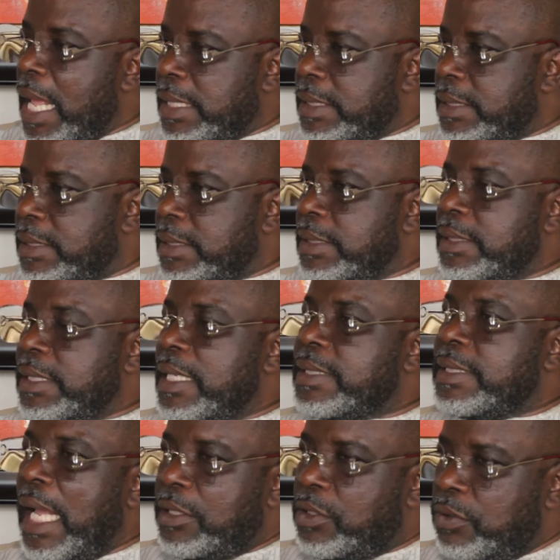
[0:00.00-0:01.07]
that the
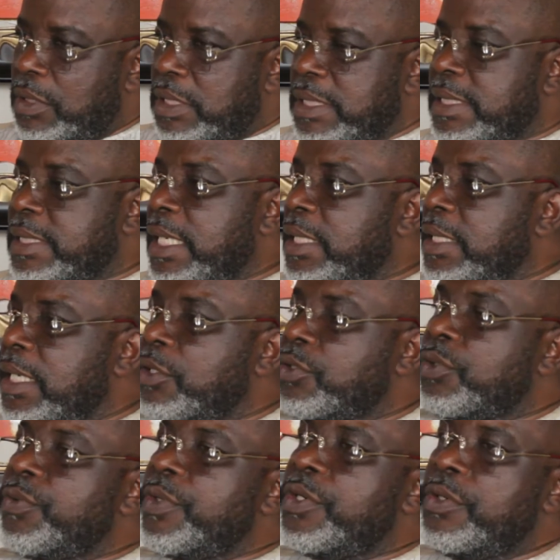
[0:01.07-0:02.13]
statute is saying they
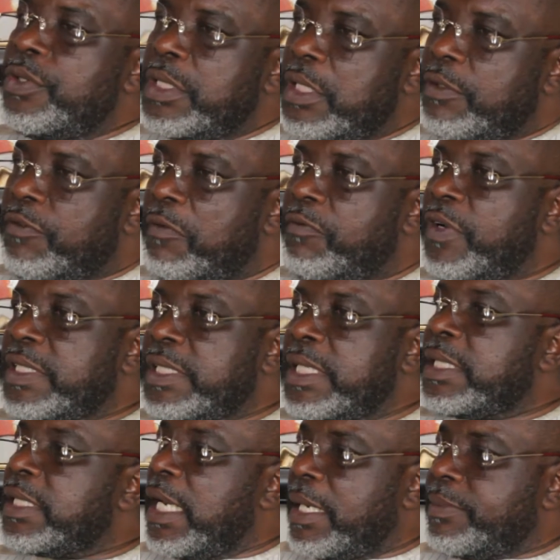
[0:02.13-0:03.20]
should reduce it from
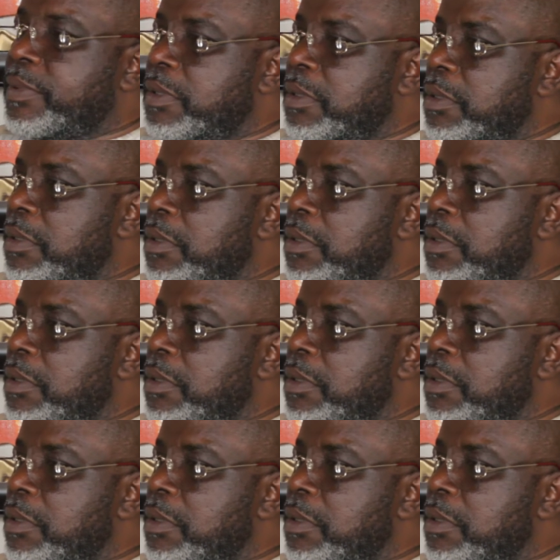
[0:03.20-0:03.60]
48 clubs